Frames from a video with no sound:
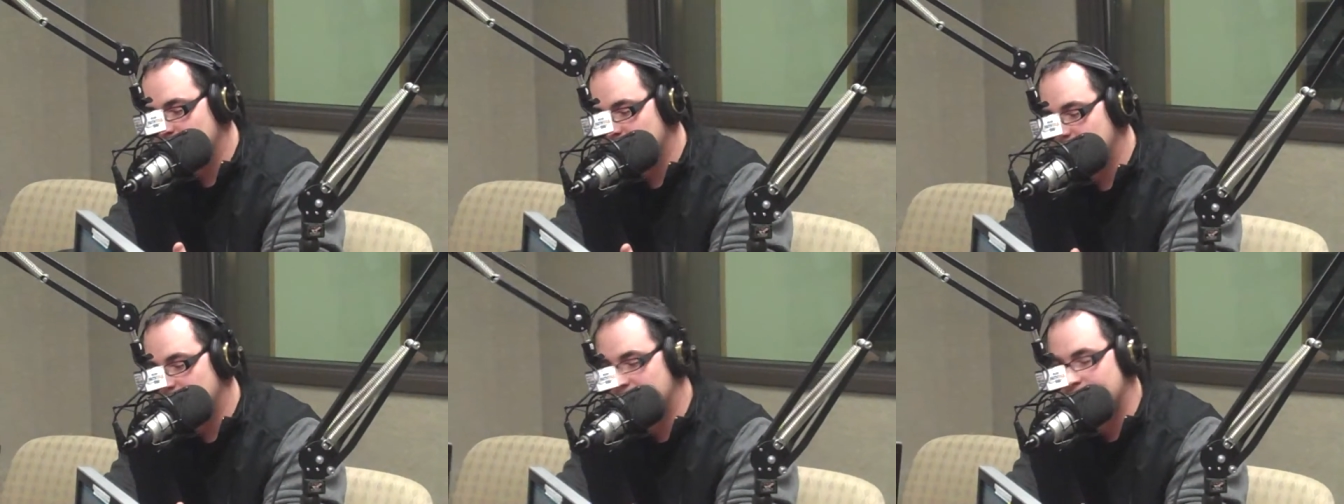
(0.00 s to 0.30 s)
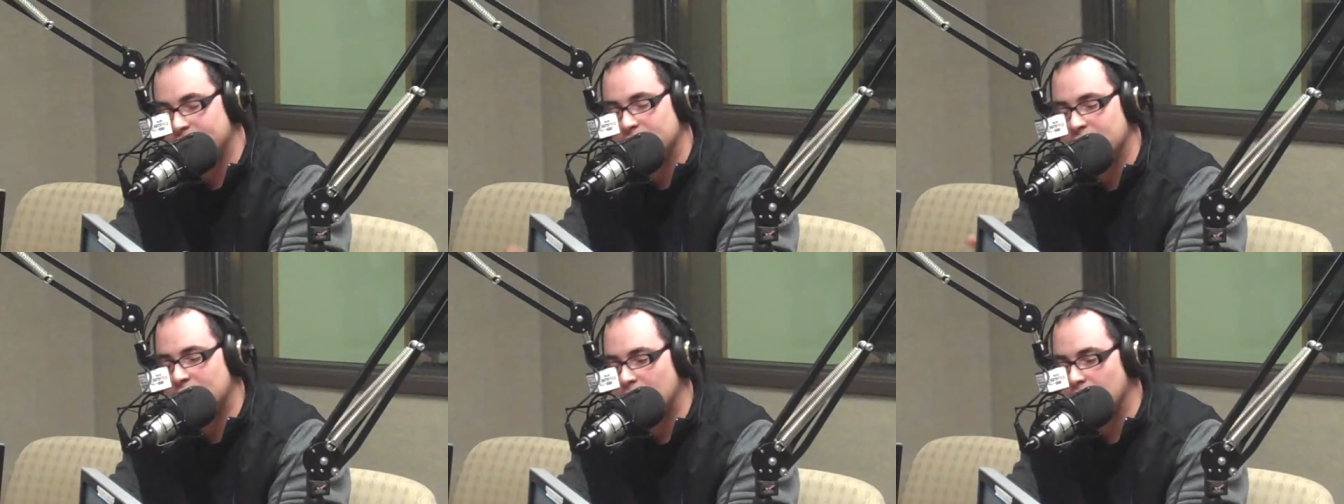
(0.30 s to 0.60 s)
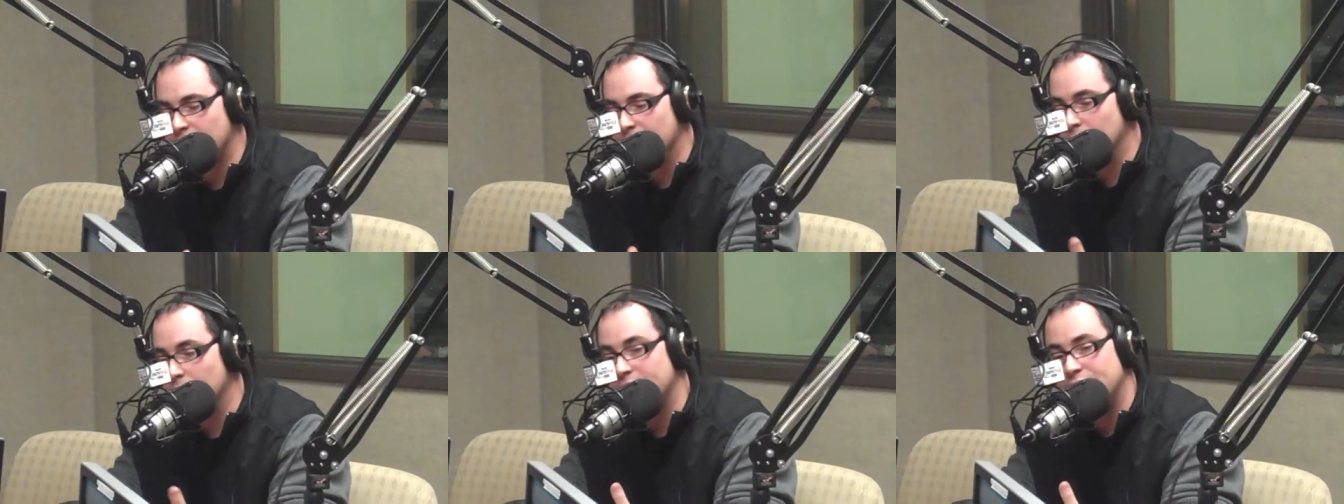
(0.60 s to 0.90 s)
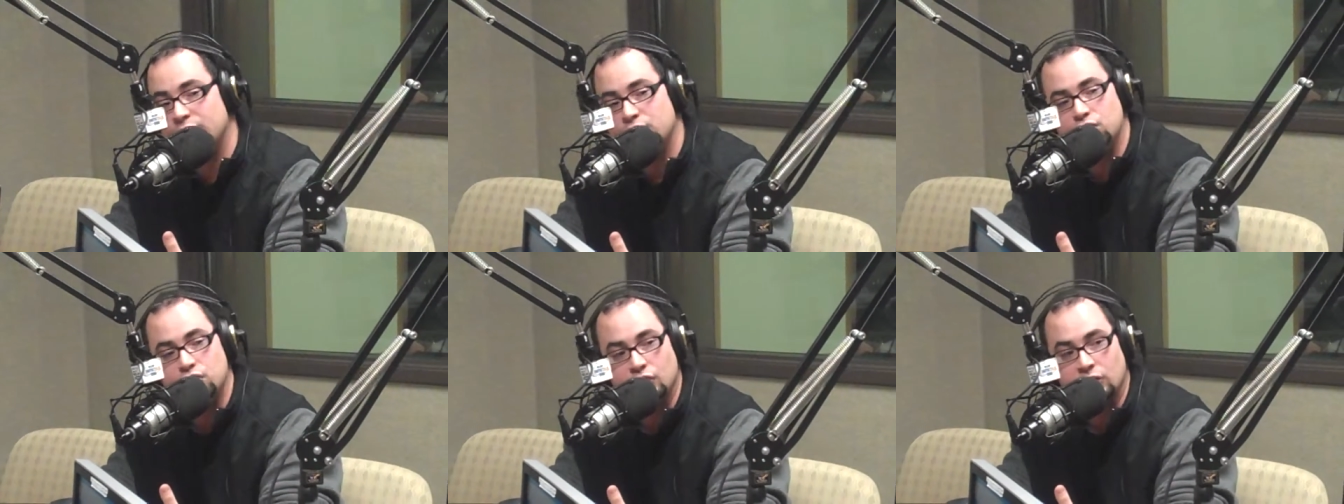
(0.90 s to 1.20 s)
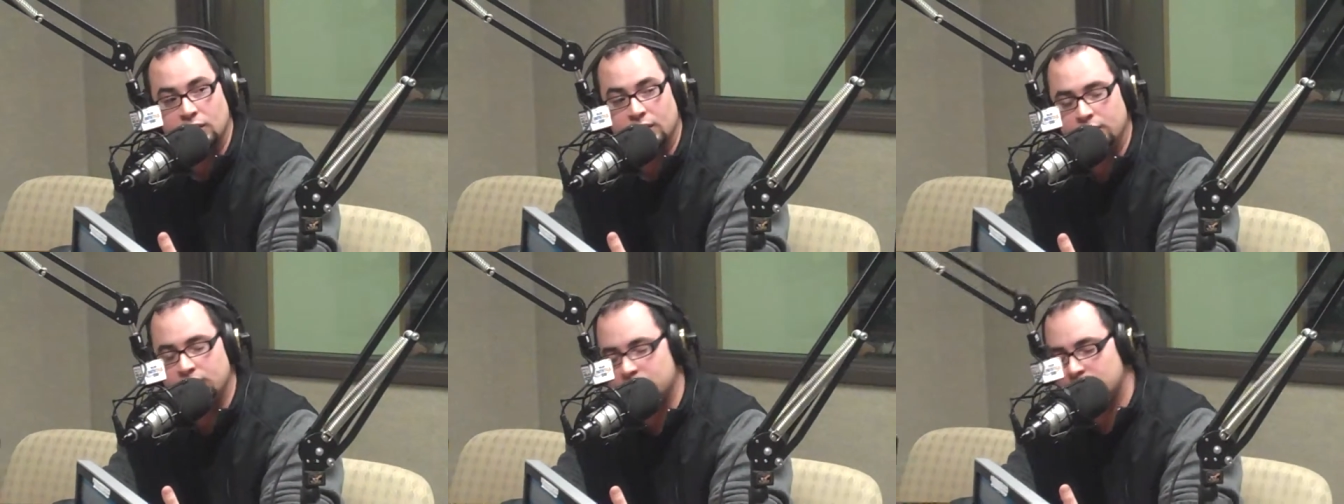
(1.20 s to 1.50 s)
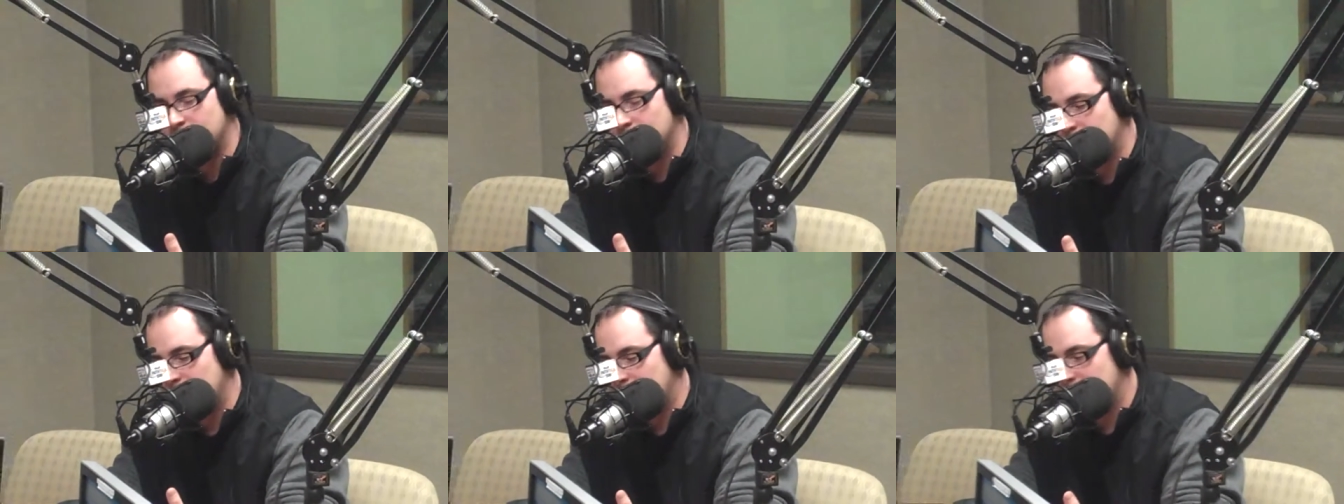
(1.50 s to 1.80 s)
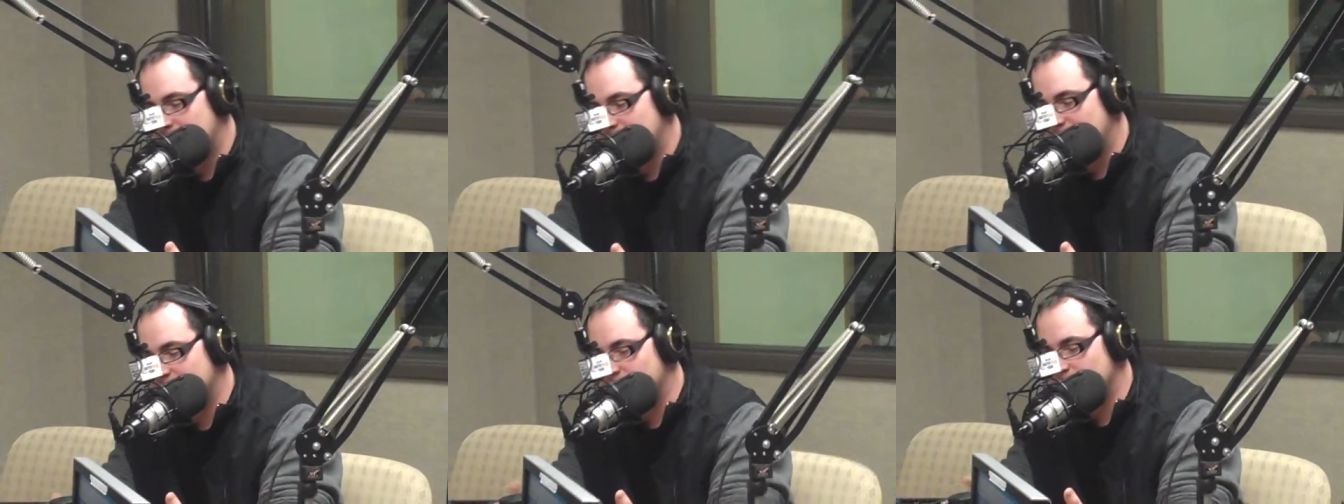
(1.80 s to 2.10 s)
they have to carry reinsurance,
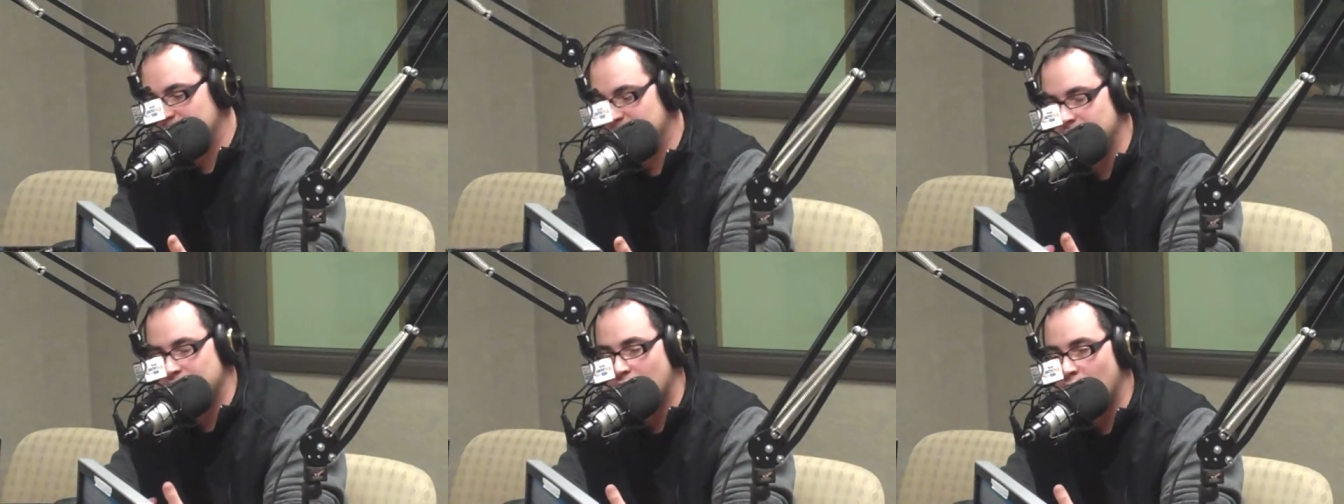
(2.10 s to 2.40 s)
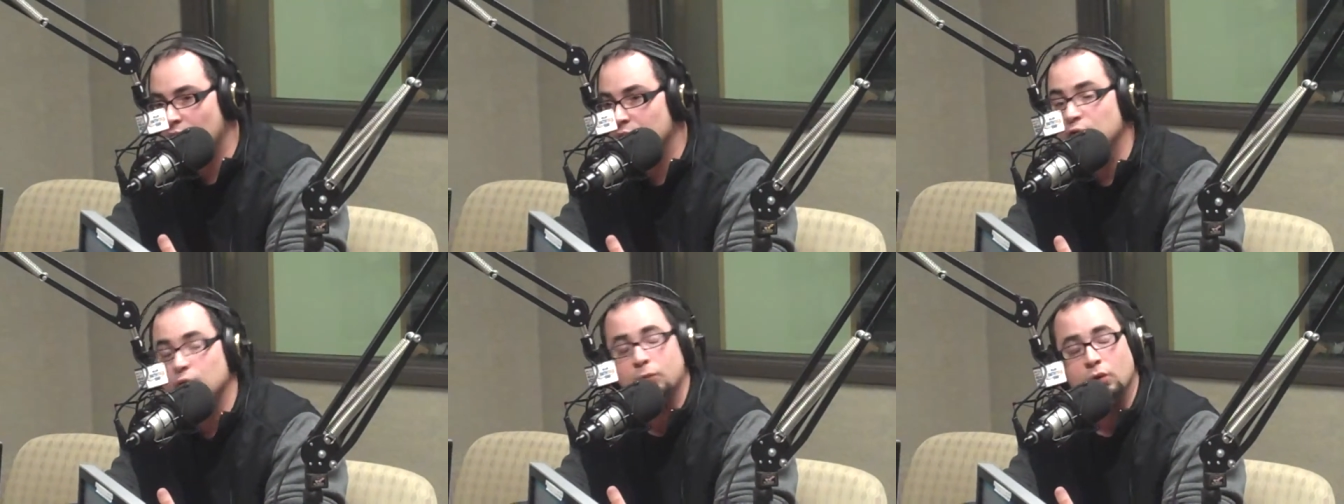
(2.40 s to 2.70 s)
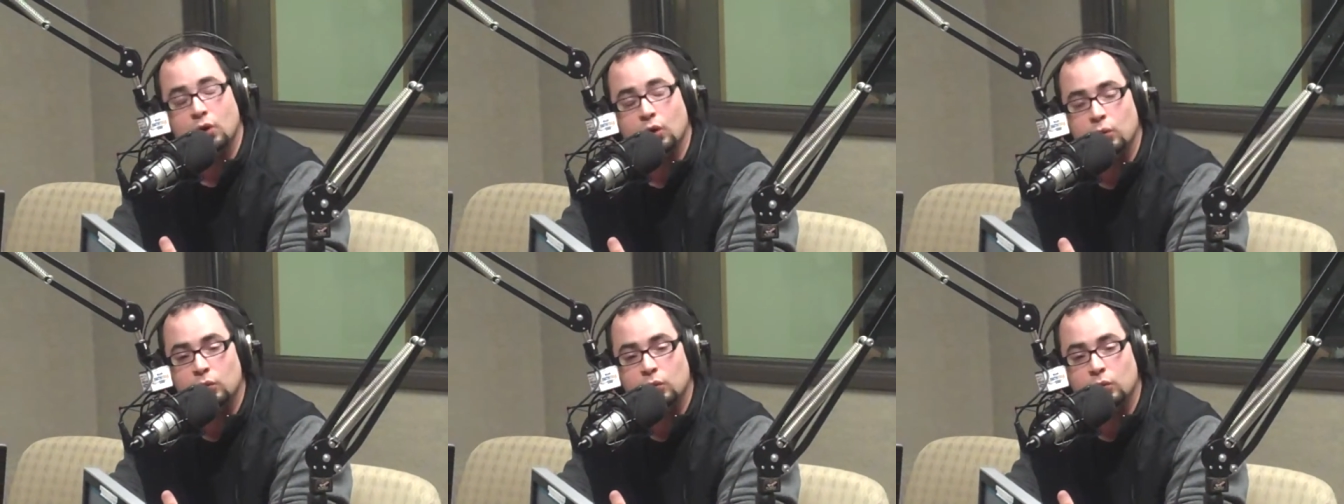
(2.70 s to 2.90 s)
and they have to be soluble,